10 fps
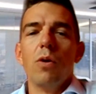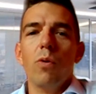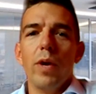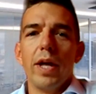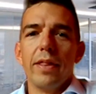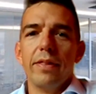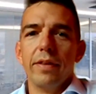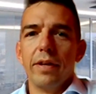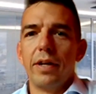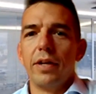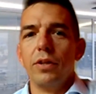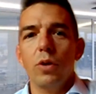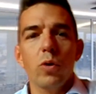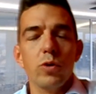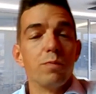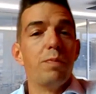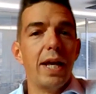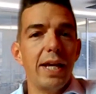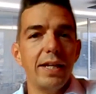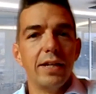with those
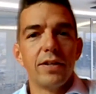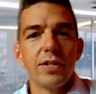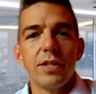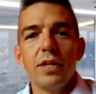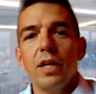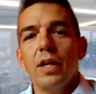players,